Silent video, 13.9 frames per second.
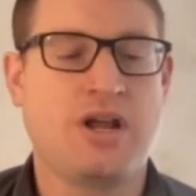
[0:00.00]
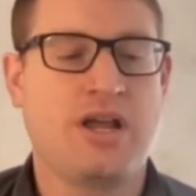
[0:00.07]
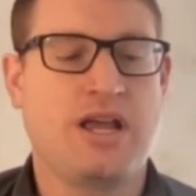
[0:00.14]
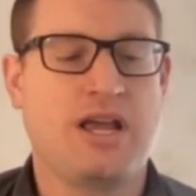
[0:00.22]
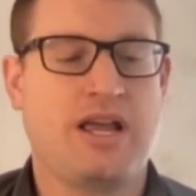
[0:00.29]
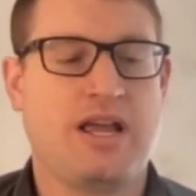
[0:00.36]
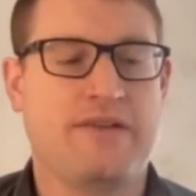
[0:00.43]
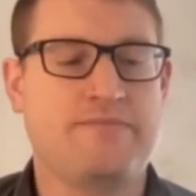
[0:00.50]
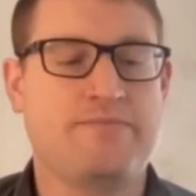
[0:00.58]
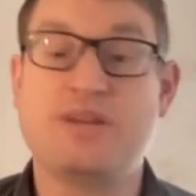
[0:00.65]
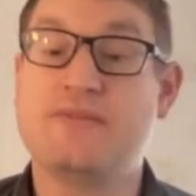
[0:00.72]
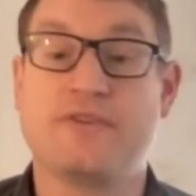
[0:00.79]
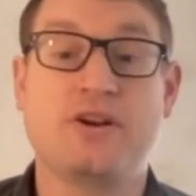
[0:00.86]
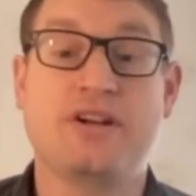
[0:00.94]
and
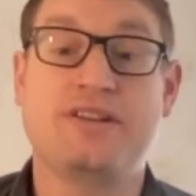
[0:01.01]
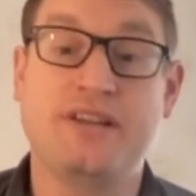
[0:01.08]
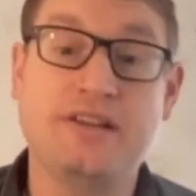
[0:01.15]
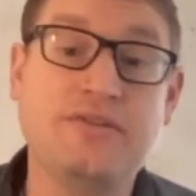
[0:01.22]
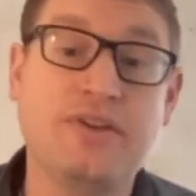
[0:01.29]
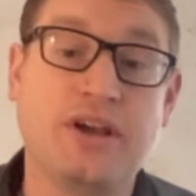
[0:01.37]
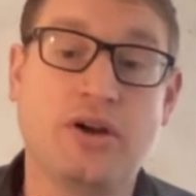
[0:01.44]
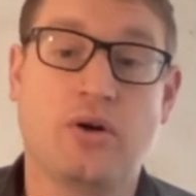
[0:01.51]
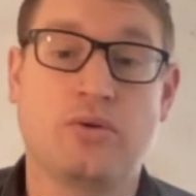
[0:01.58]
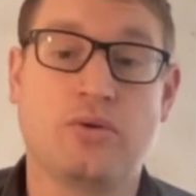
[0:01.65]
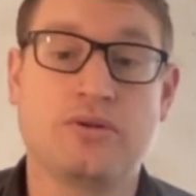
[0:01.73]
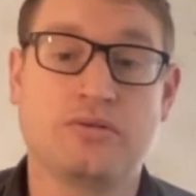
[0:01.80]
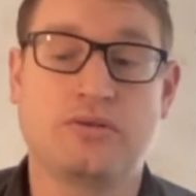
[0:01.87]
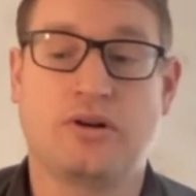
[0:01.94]
be very
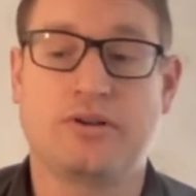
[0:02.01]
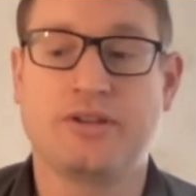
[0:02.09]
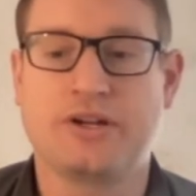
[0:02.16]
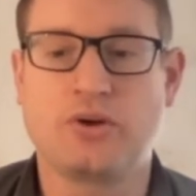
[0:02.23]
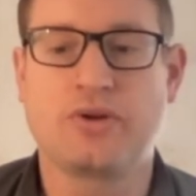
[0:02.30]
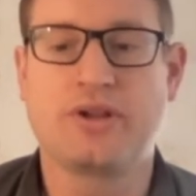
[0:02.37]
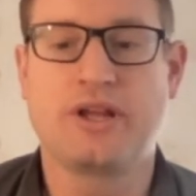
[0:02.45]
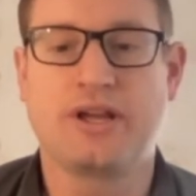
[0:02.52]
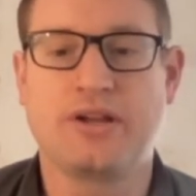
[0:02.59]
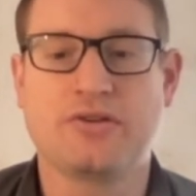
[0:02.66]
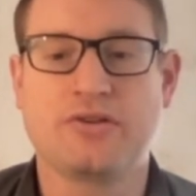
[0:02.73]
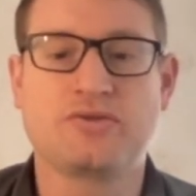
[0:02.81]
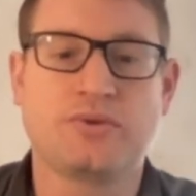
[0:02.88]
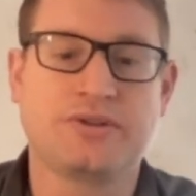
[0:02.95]
detailed on like, okay,
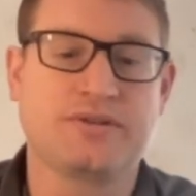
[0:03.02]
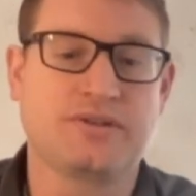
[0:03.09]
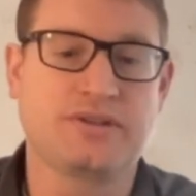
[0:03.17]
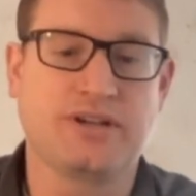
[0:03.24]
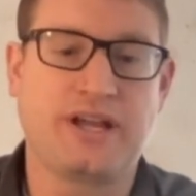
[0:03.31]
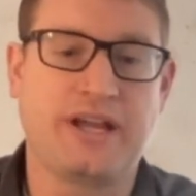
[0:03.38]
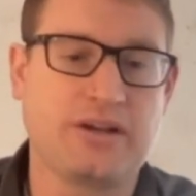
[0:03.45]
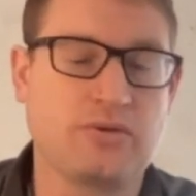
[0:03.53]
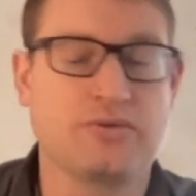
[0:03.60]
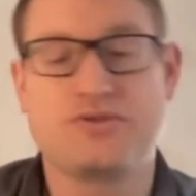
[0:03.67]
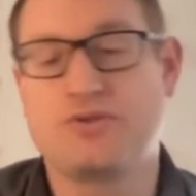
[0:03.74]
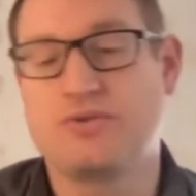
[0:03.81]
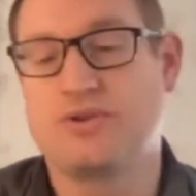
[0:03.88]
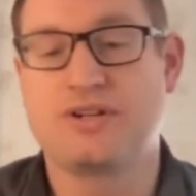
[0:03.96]
here's what the ankle's
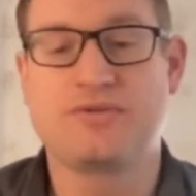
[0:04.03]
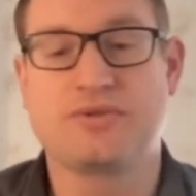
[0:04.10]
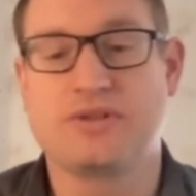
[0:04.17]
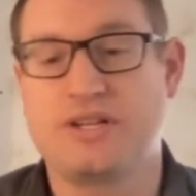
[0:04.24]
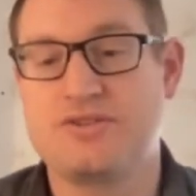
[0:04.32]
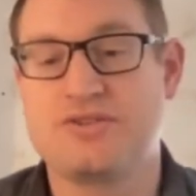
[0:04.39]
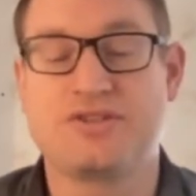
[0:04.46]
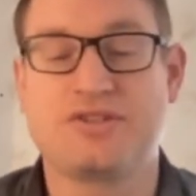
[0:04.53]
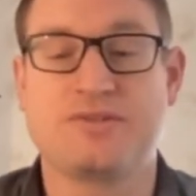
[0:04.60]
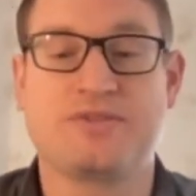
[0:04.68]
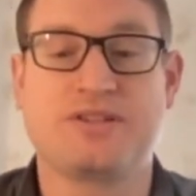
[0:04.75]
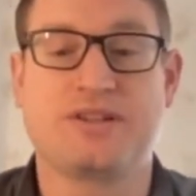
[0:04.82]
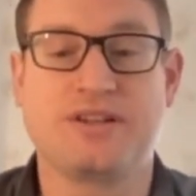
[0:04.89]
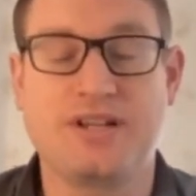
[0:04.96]
doing in relationship
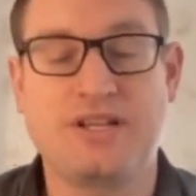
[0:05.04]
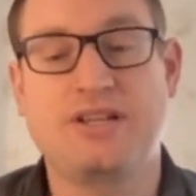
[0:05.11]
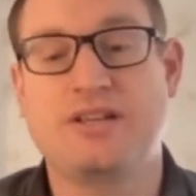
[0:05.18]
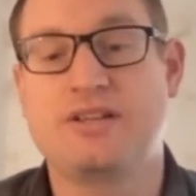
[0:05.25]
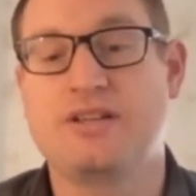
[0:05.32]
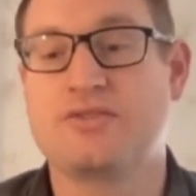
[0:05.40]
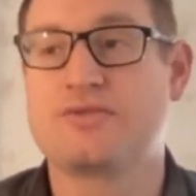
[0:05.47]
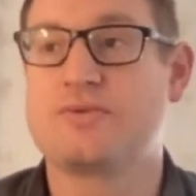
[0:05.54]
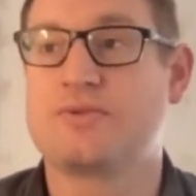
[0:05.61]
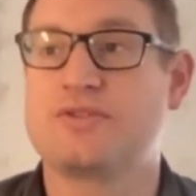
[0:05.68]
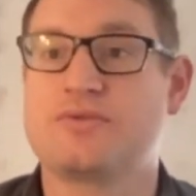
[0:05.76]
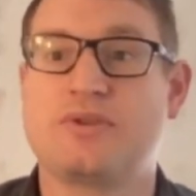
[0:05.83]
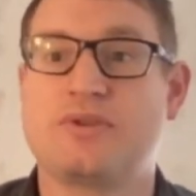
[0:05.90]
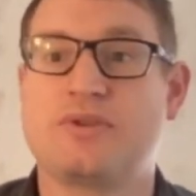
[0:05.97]
to the knee, here's what
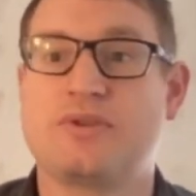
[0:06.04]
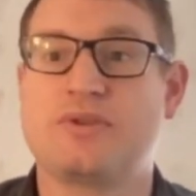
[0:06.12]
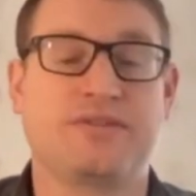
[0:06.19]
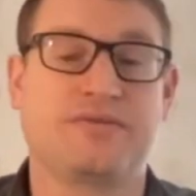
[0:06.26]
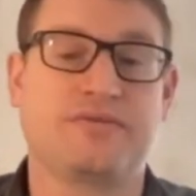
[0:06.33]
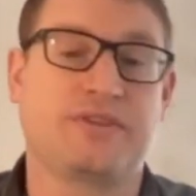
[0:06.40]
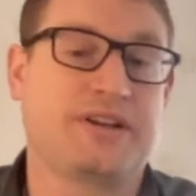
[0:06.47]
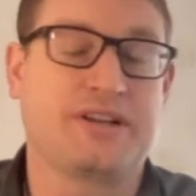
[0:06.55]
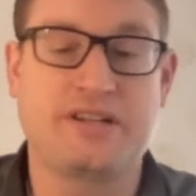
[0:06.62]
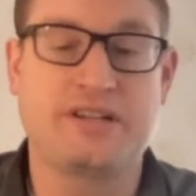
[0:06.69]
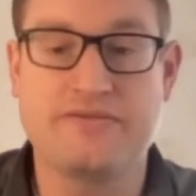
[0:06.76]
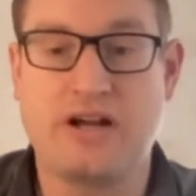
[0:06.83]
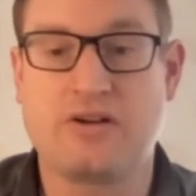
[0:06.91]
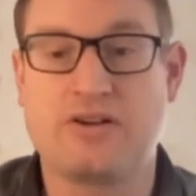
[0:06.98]
the relative like
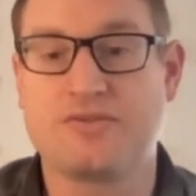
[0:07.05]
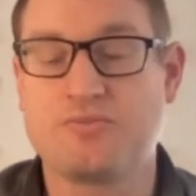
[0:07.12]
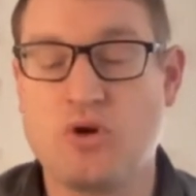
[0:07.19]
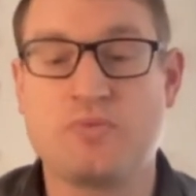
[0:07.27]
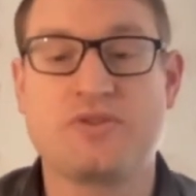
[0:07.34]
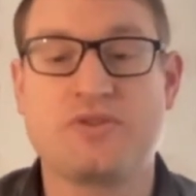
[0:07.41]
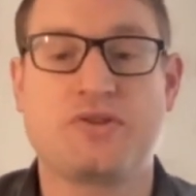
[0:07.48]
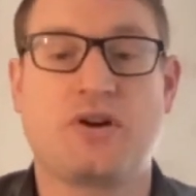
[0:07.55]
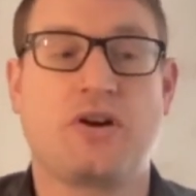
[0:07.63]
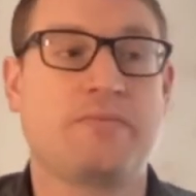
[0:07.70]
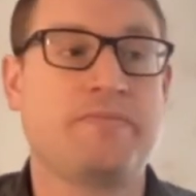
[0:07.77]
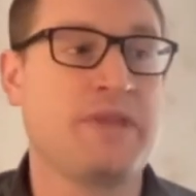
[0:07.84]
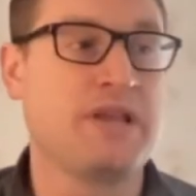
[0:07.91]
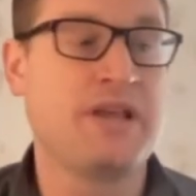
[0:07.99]
mean valgus moments
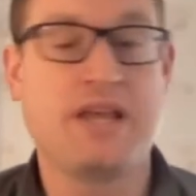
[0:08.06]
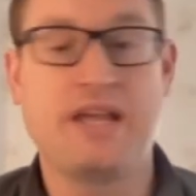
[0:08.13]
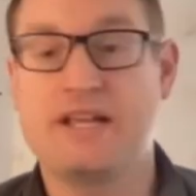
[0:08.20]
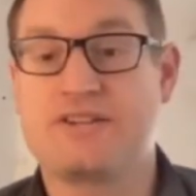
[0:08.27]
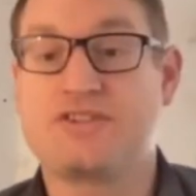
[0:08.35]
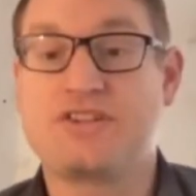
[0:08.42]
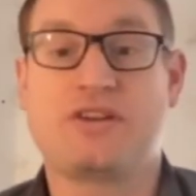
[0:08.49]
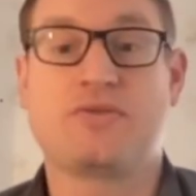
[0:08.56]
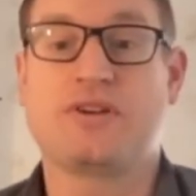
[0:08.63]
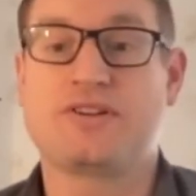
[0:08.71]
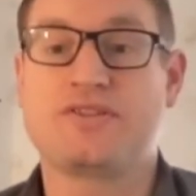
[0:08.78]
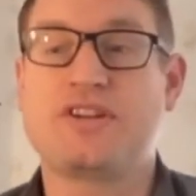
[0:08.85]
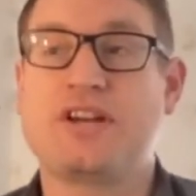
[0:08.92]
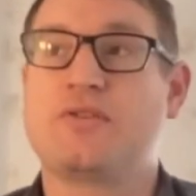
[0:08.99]
are, et cetera,
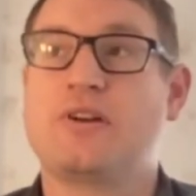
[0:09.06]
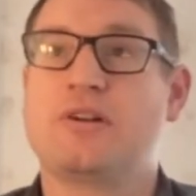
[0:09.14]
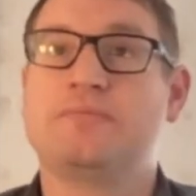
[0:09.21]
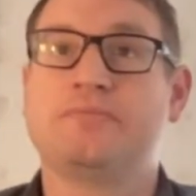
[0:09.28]
et cetera.